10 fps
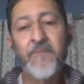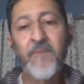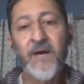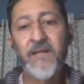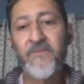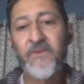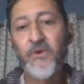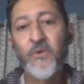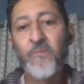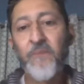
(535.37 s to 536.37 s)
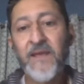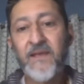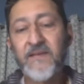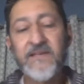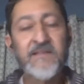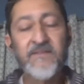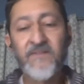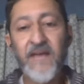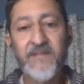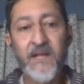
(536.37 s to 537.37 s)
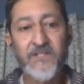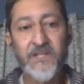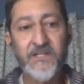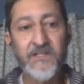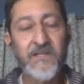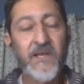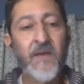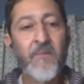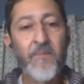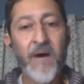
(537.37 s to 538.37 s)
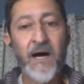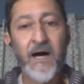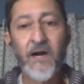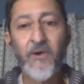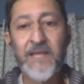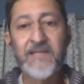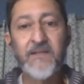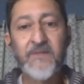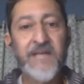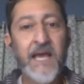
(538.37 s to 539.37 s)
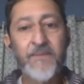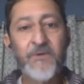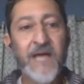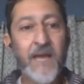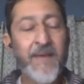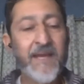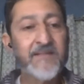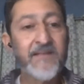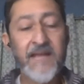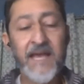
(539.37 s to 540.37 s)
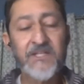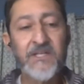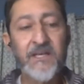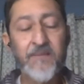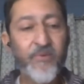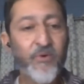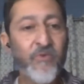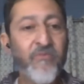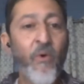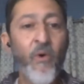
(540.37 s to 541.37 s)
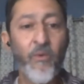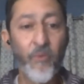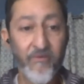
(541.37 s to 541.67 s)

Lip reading: But if you make intensive lifestyle changes, a great deal of type 2 diabetics can actually improve or